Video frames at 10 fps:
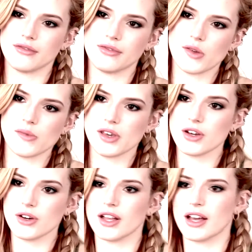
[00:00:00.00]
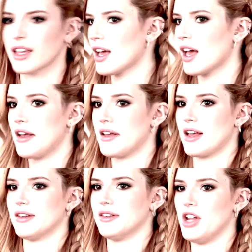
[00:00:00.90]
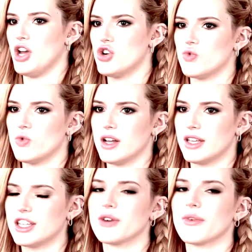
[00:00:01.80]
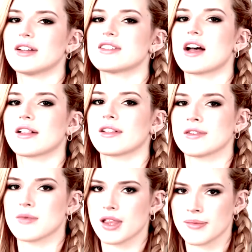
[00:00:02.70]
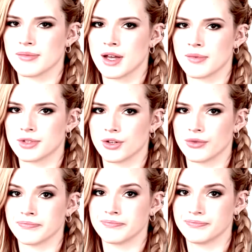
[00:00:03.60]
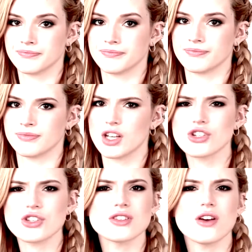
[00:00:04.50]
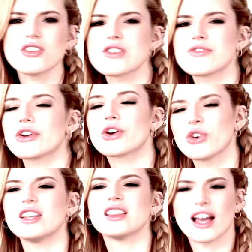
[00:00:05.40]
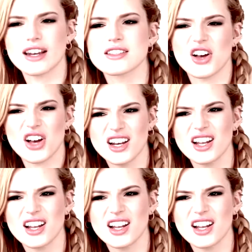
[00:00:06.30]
So anyway, um, she's basically the fire hothead type of girl. She's popular. She's charismatic. I